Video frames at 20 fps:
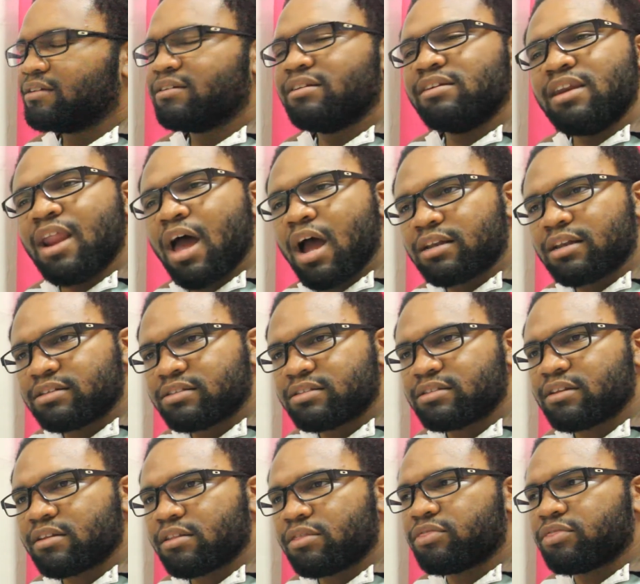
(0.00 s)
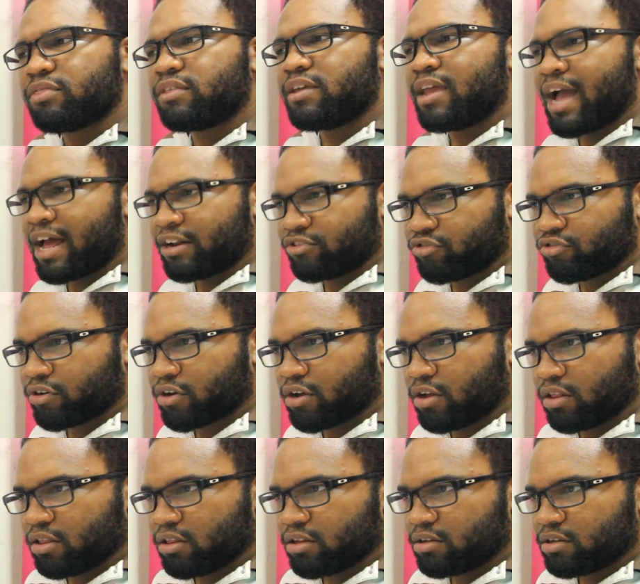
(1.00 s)
not
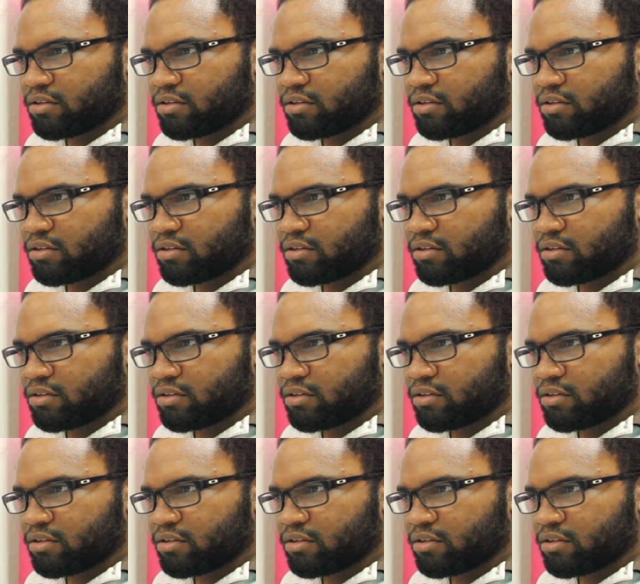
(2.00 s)
theatrical.